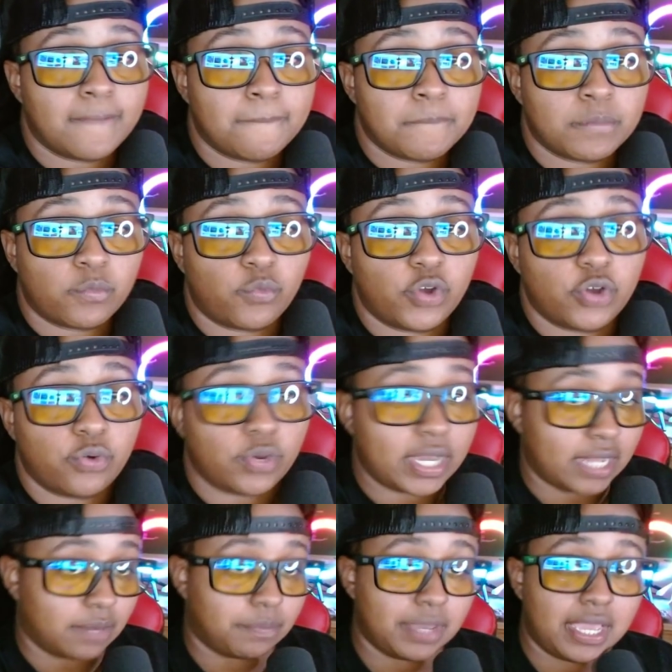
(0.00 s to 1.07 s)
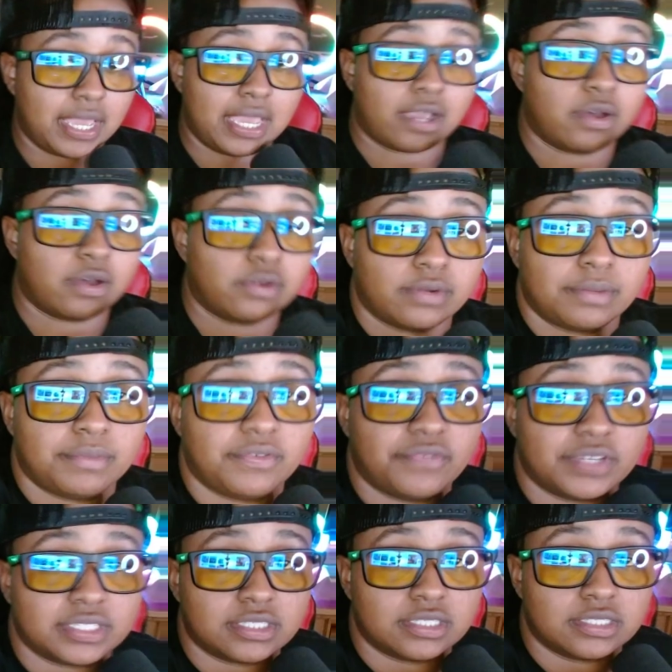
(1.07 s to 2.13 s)
with who got a bag. Hold on, let me
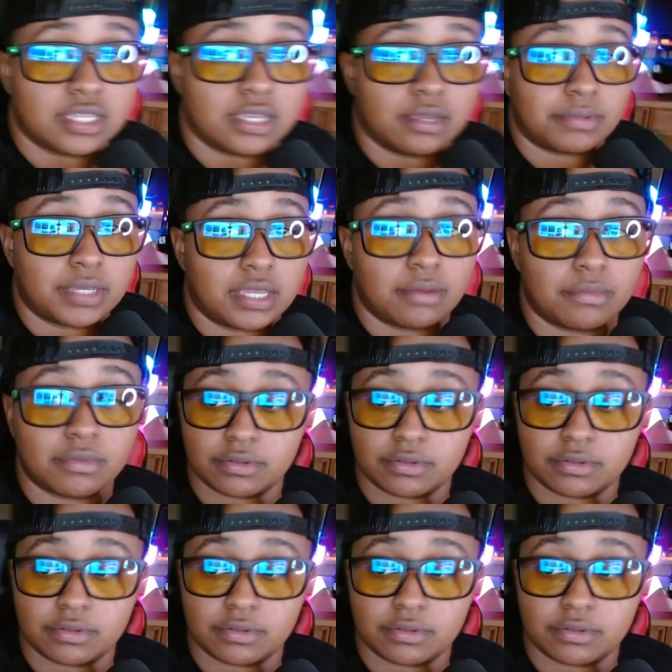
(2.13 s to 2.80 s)
fix this damn camera.